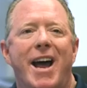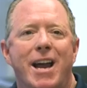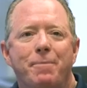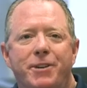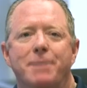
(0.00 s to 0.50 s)
Hi,
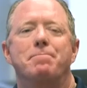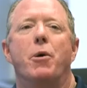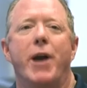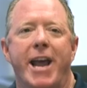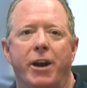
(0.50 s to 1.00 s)
I'm Tim
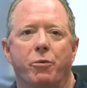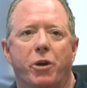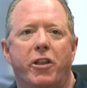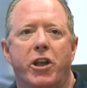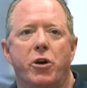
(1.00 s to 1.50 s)
Moran, one
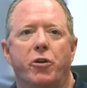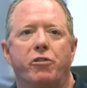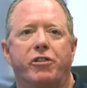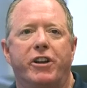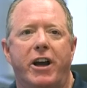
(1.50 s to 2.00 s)
of the
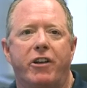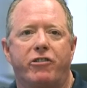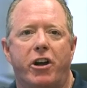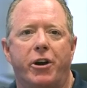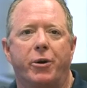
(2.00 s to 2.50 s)
owners of the Gosch
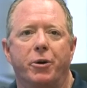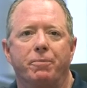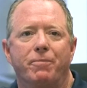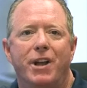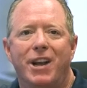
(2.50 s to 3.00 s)
Auto Group.
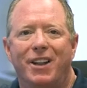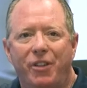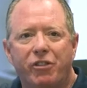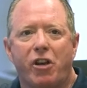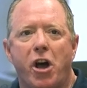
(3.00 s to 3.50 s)

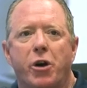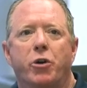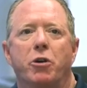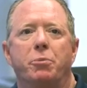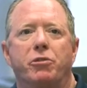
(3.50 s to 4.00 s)
This auto
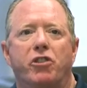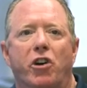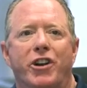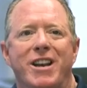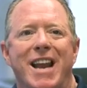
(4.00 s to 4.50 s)
group was
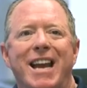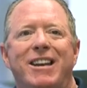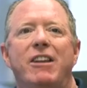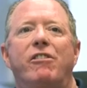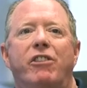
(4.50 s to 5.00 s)
started in
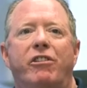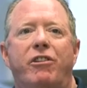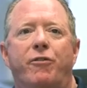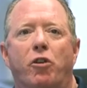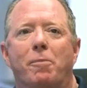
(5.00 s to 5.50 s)
nineteen
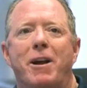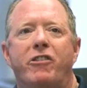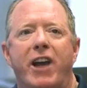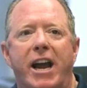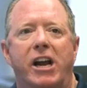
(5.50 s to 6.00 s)
sixty-four by
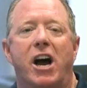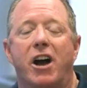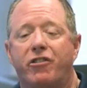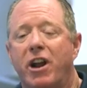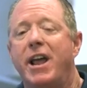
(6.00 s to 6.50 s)
Jack
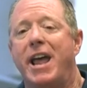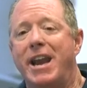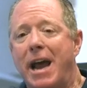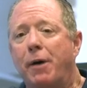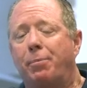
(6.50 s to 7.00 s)
Gosch
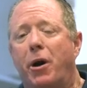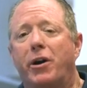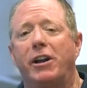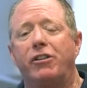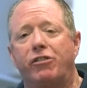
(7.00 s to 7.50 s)
and now
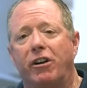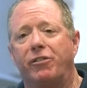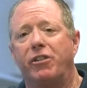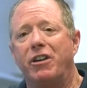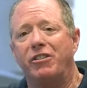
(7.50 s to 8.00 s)
proudly
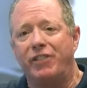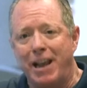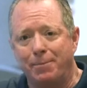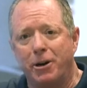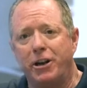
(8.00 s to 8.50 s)
serves San
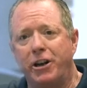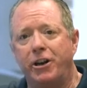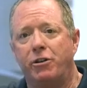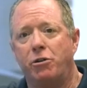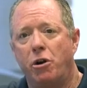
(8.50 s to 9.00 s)

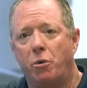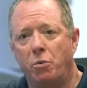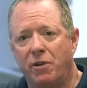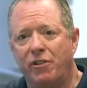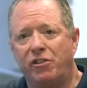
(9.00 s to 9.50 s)
Bernardino,
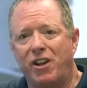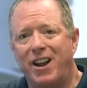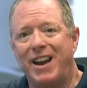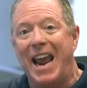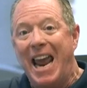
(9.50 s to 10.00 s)
Riverside,
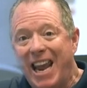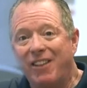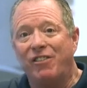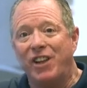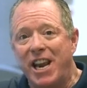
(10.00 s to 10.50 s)
and
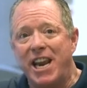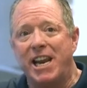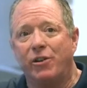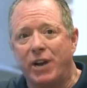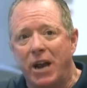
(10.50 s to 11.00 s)
San Diego
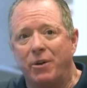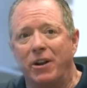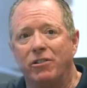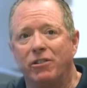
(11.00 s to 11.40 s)
counties.